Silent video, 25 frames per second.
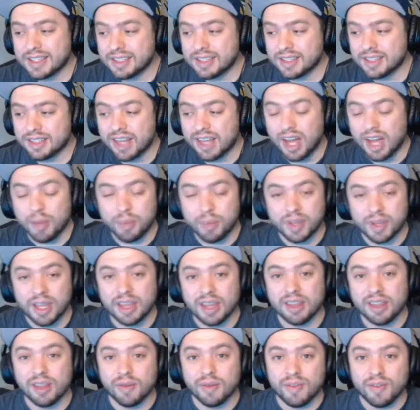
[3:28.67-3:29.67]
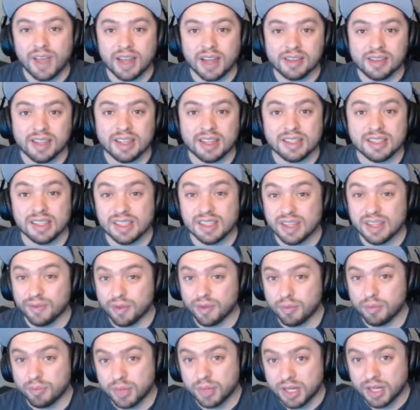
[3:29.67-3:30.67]
complicated in the fact that it's a
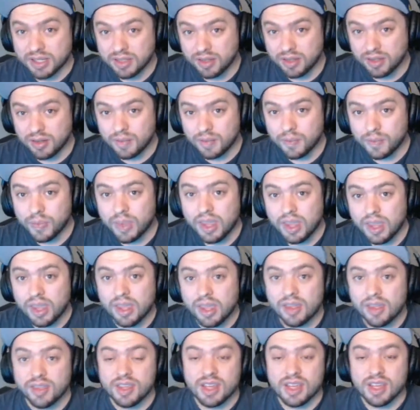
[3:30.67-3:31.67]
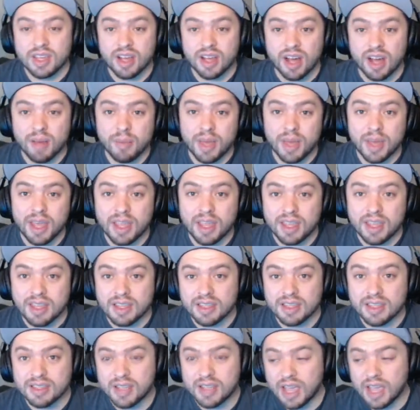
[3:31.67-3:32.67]
different puzzle. The combat
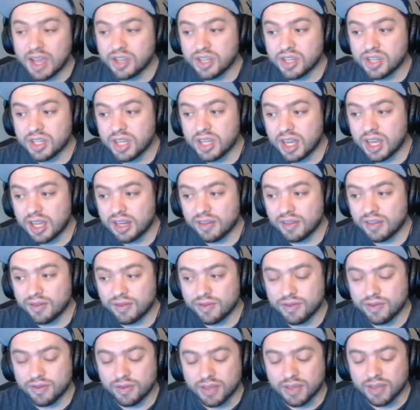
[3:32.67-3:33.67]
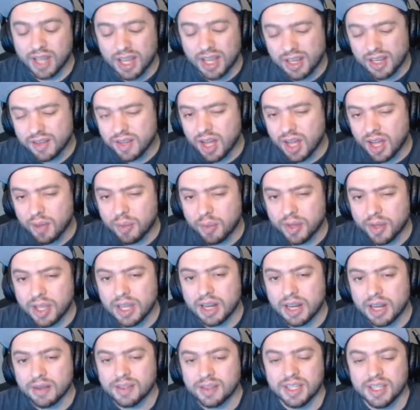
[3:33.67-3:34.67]
is actually kind of
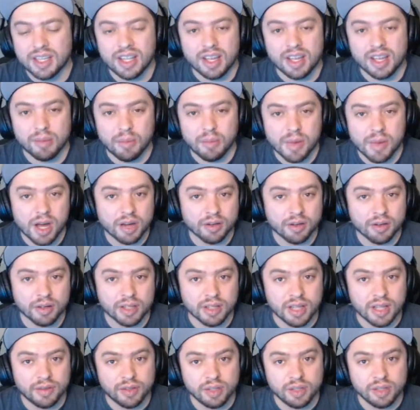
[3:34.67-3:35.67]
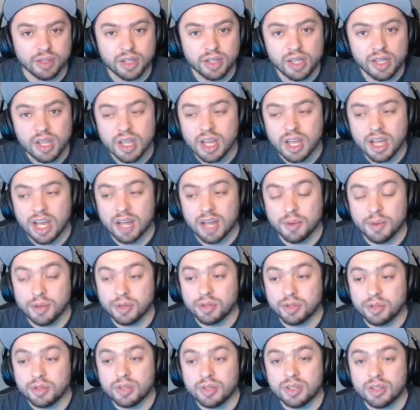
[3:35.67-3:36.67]
complicated. I would say like a moderate level. You
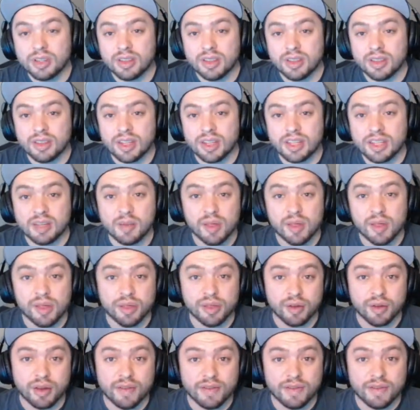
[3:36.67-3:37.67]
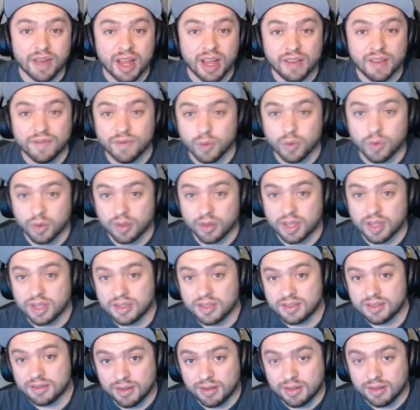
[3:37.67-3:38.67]
do need to be 35 for
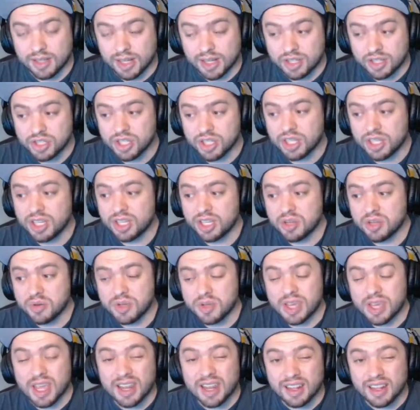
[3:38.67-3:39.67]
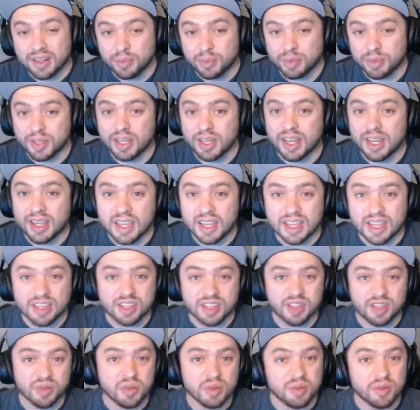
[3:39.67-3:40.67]
this dungeon. You can complete it again
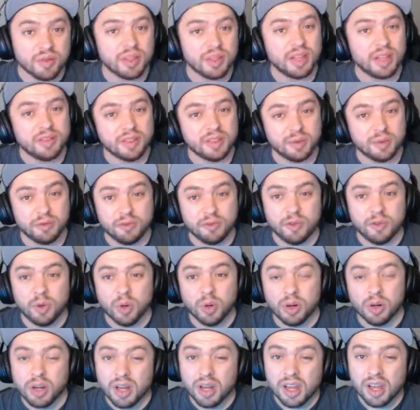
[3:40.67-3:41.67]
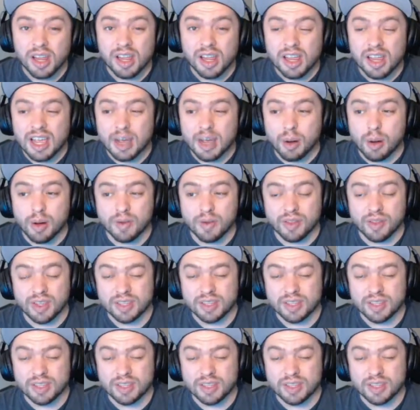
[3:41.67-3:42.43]
2 to 3 levels before. However, this